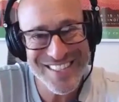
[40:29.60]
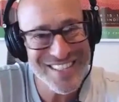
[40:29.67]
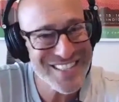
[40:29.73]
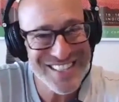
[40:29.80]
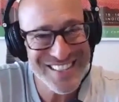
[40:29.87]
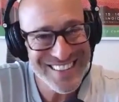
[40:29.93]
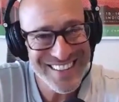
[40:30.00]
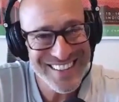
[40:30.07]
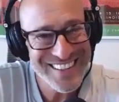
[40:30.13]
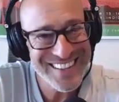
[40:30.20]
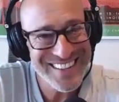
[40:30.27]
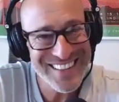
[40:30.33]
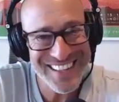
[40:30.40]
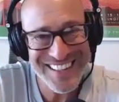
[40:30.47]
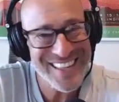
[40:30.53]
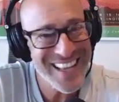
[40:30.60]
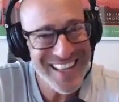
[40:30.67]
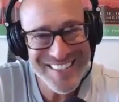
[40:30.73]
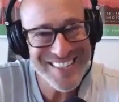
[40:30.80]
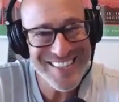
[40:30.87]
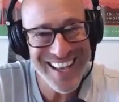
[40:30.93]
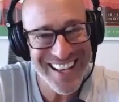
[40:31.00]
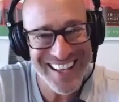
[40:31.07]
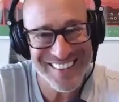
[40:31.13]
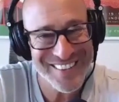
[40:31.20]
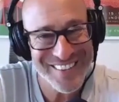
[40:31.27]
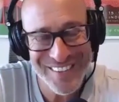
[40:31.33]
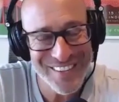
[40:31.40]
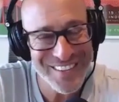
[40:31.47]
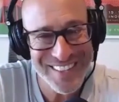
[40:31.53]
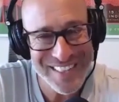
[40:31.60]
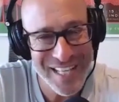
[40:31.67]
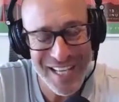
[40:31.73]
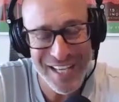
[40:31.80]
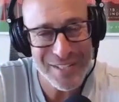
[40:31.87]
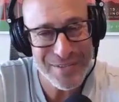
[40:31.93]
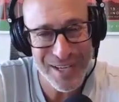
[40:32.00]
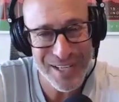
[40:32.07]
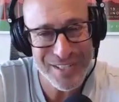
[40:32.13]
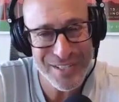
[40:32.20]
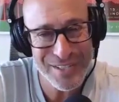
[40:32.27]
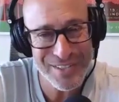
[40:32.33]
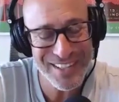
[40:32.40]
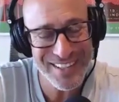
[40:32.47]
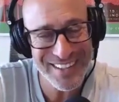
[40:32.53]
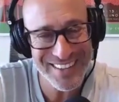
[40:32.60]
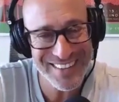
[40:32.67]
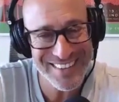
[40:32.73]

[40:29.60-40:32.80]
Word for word: it's just like 10 seconds is all it takes, right, Judy?